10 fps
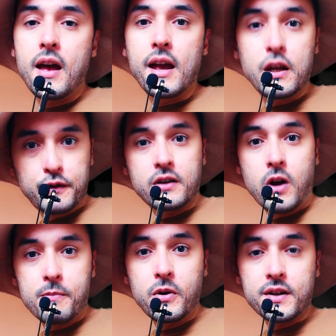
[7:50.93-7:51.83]
And if the core
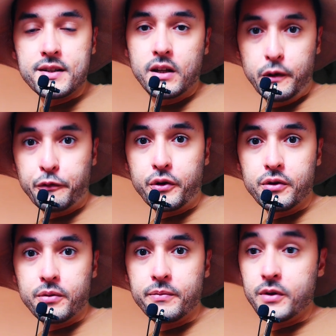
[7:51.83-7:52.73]
book is enough for
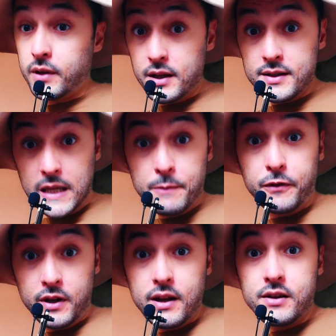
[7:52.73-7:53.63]
you, you can skip for the
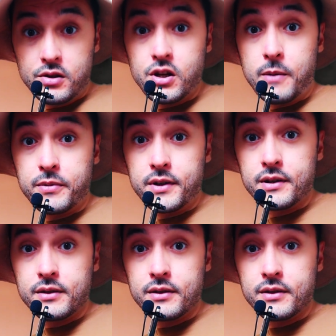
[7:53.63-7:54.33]
next chapter.